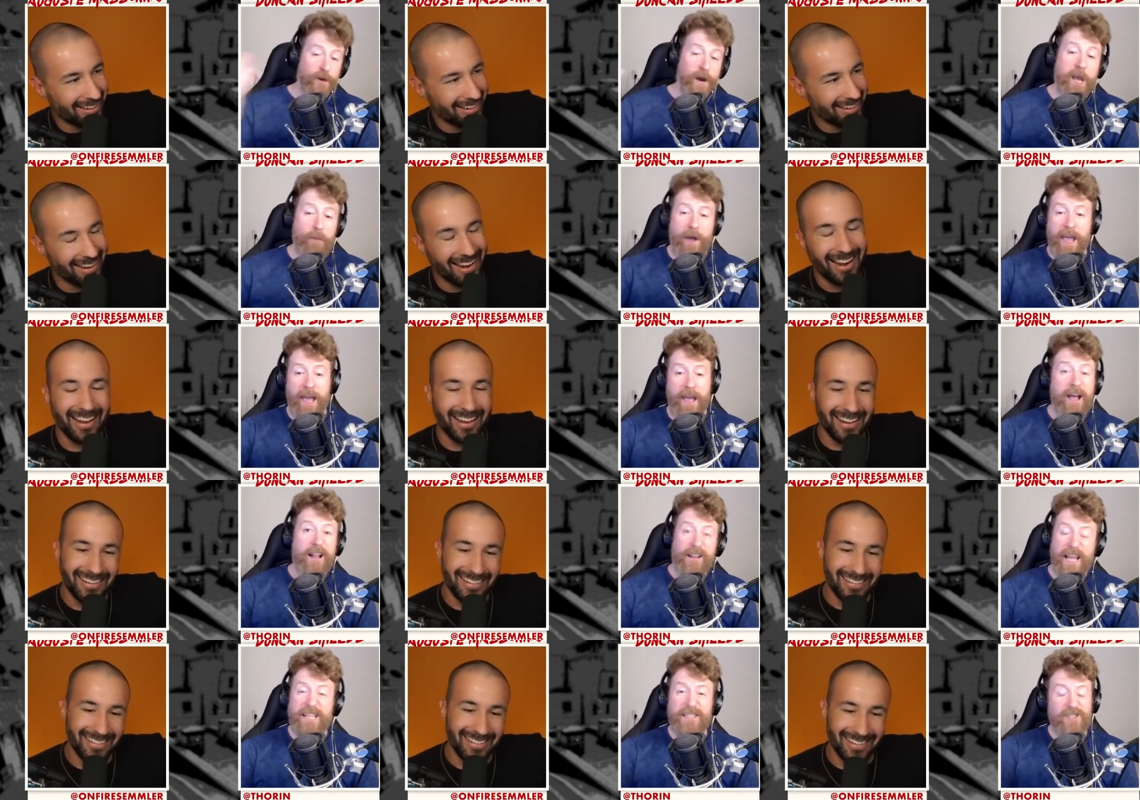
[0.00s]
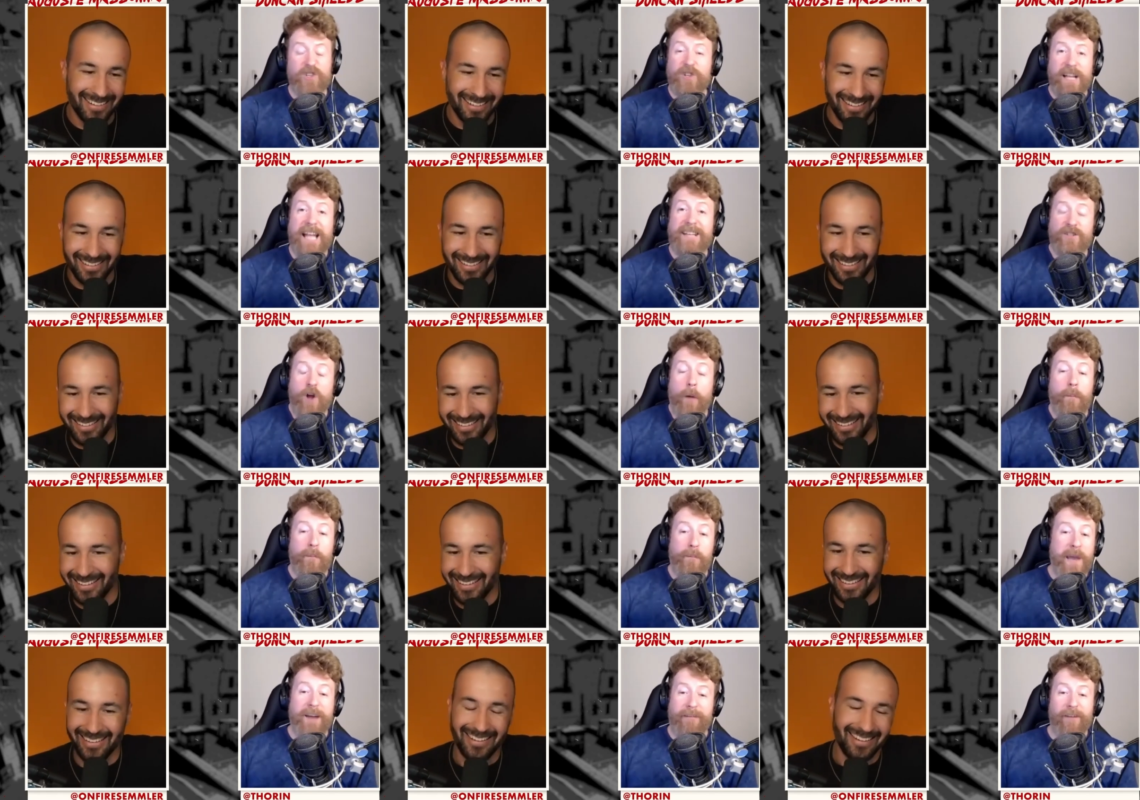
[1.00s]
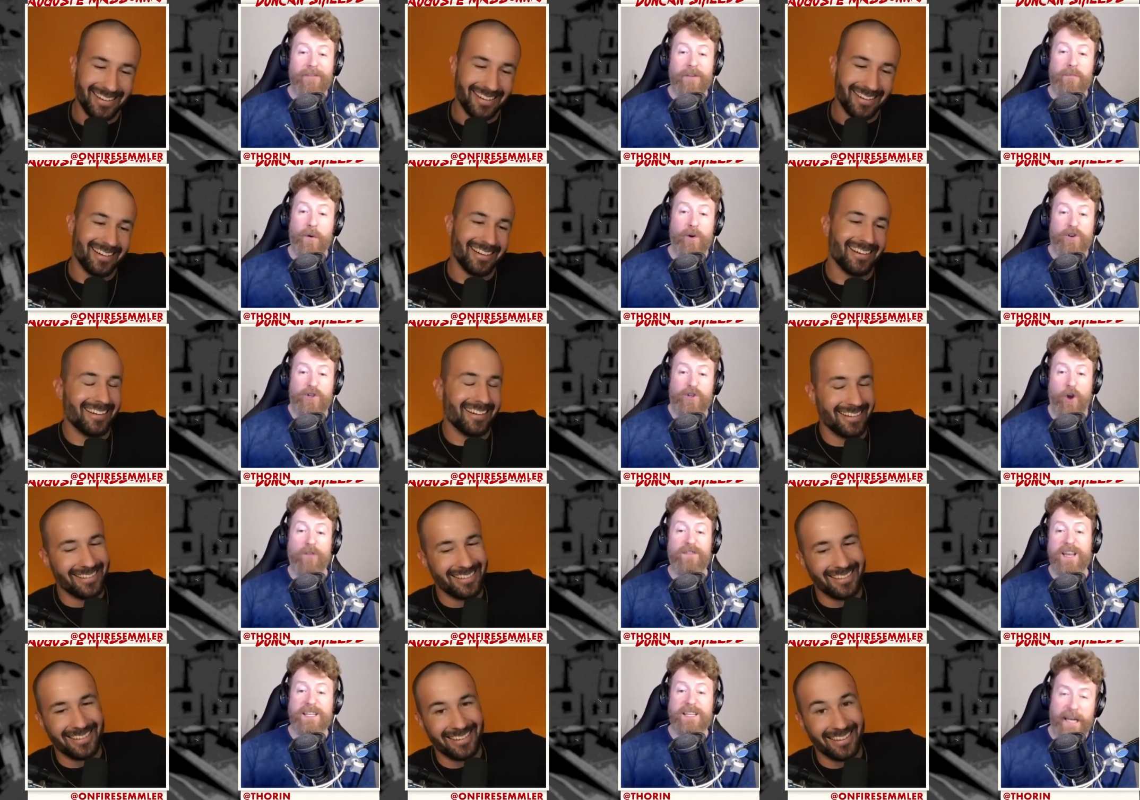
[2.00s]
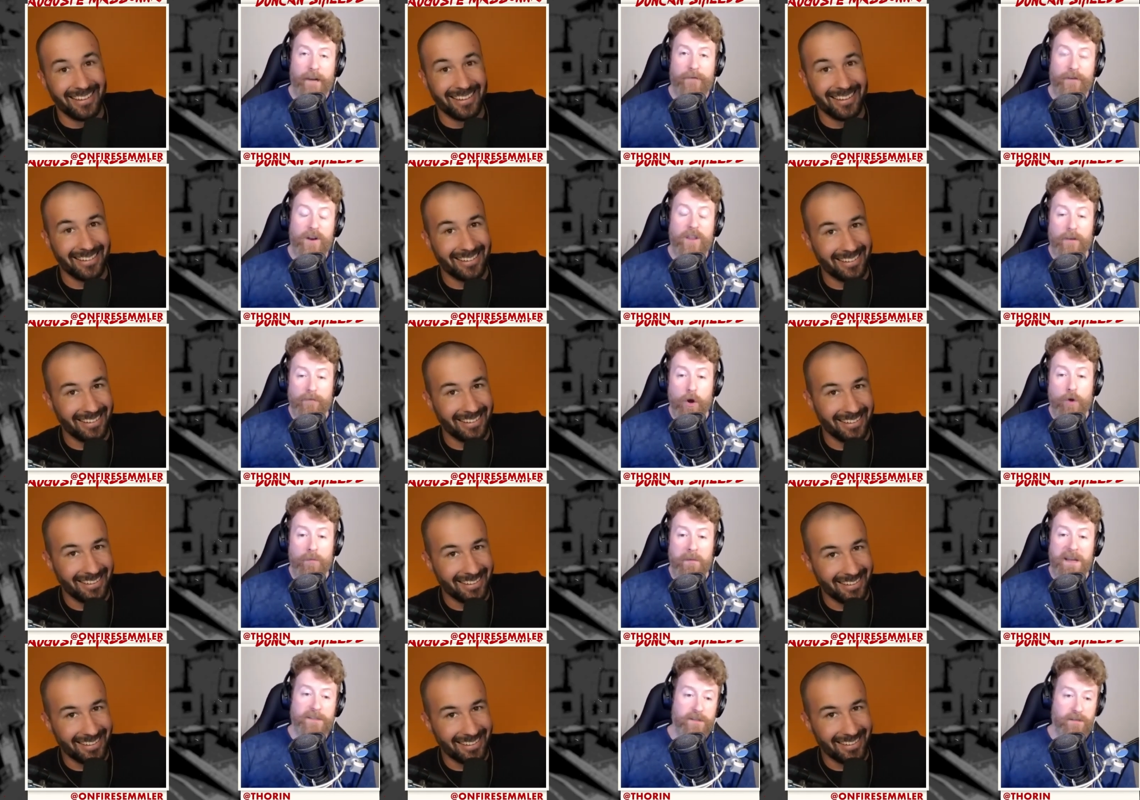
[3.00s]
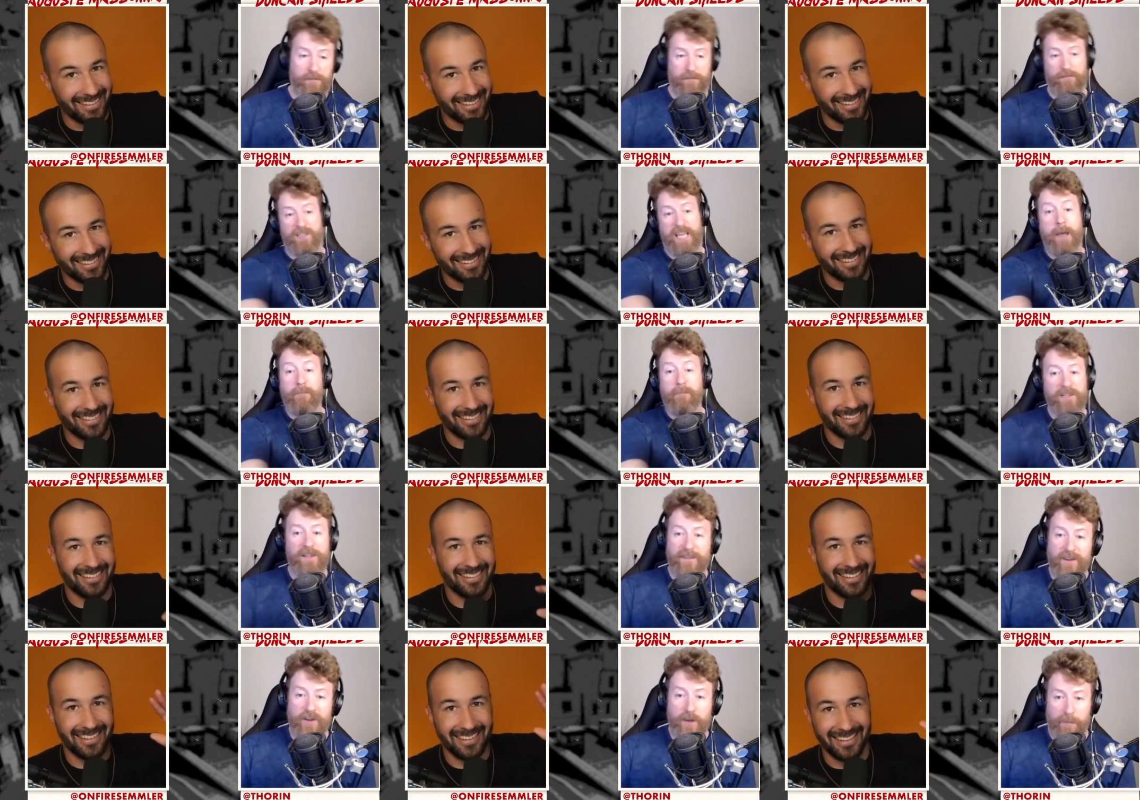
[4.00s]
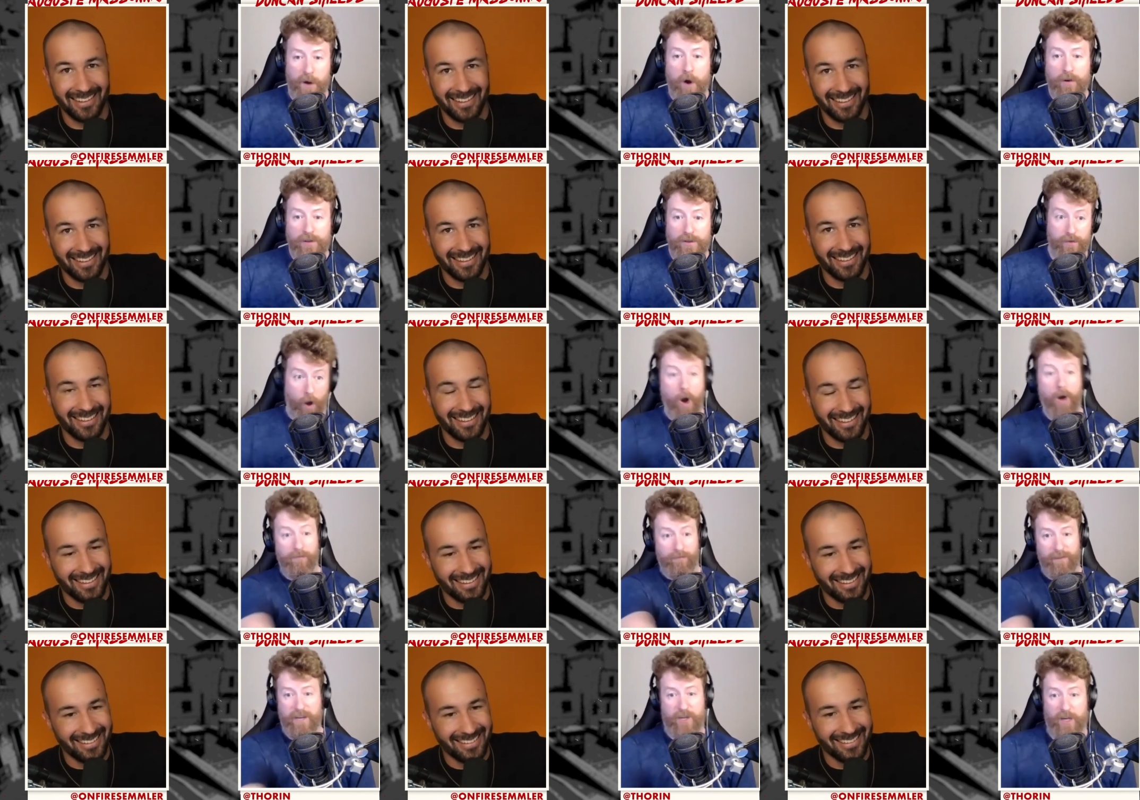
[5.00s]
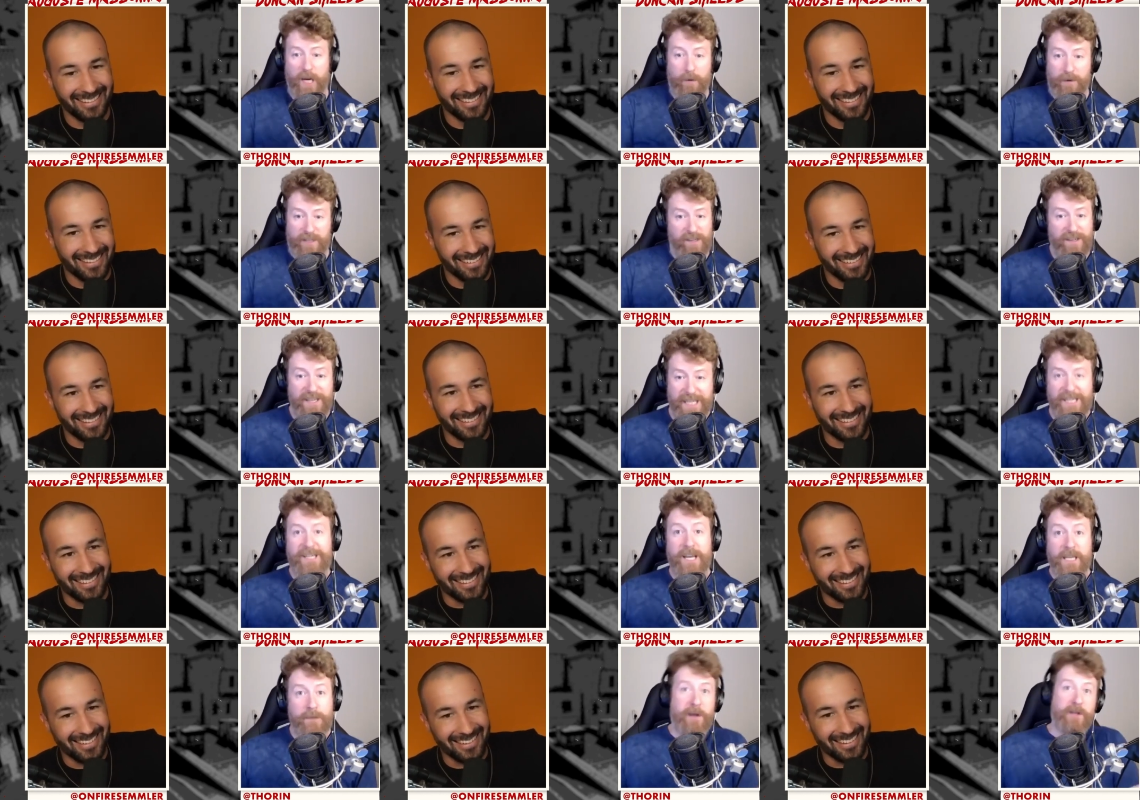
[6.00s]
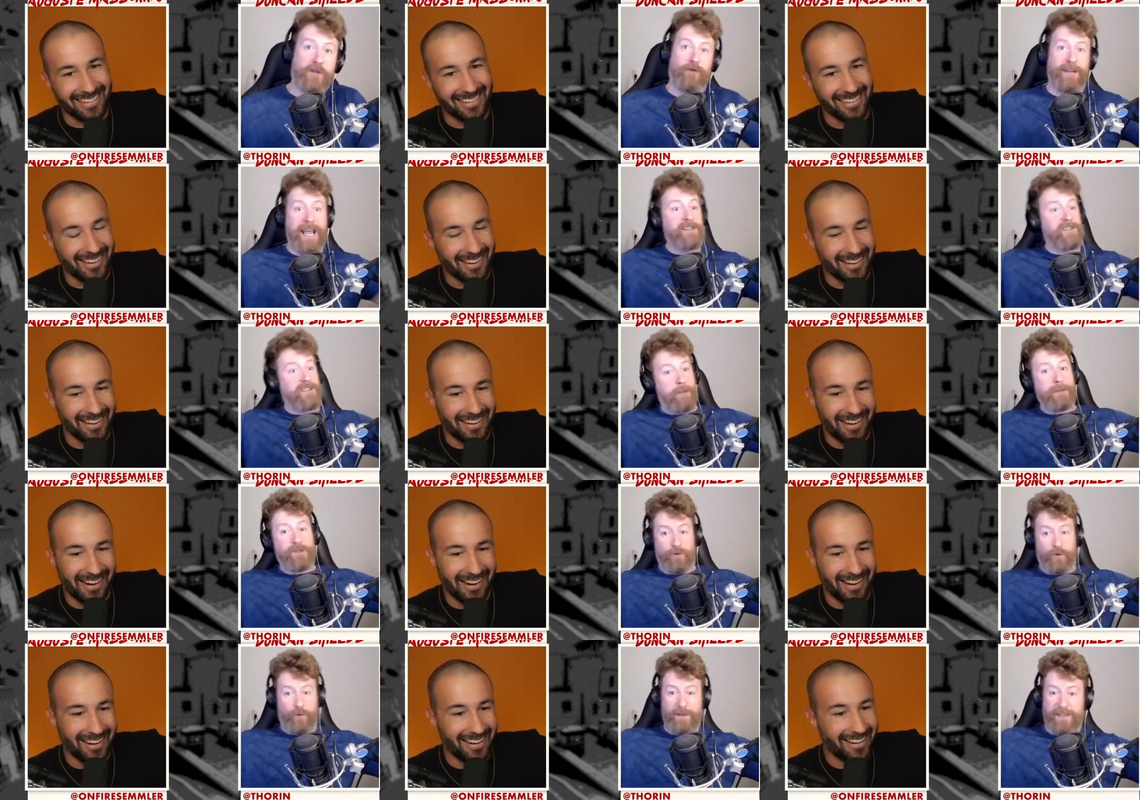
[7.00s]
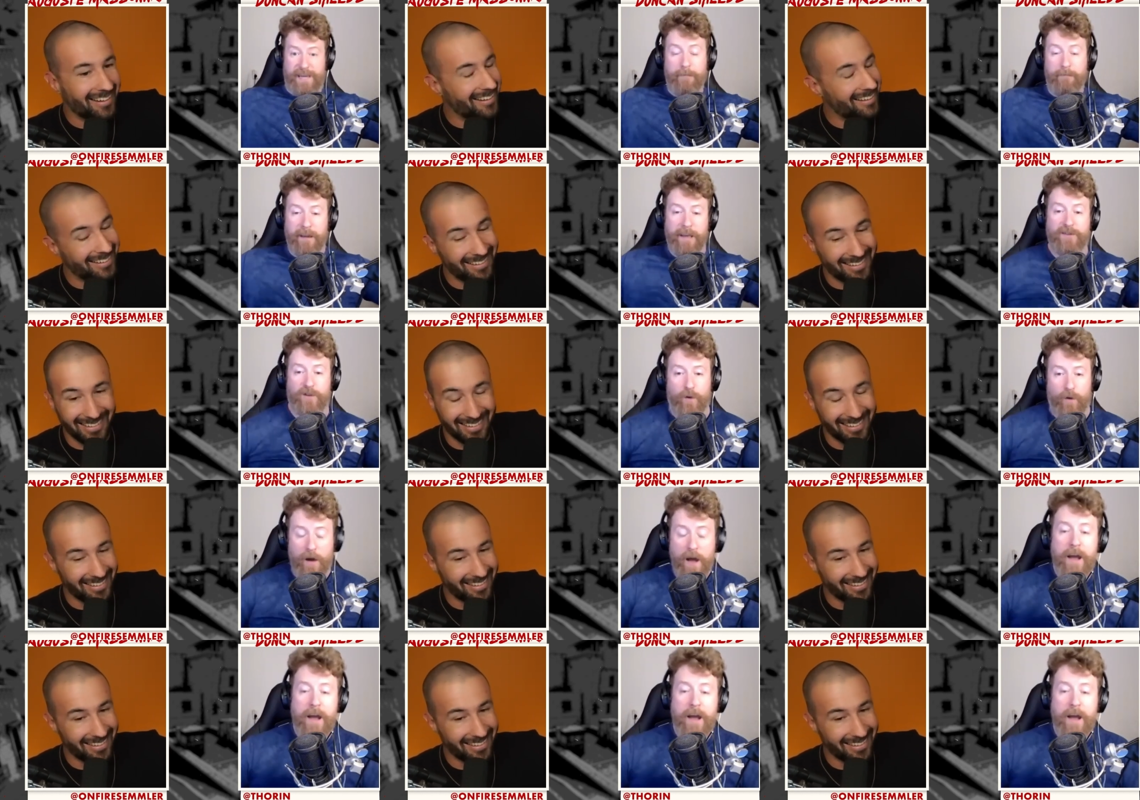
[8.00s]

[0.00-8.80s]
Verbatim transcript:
Speaker 1: So anyway, let's not beat around the bush. The obvious elephant in the room is Semmler's in the other box, not Richard Lewis. And this isn't a special guest episode with Semmler. So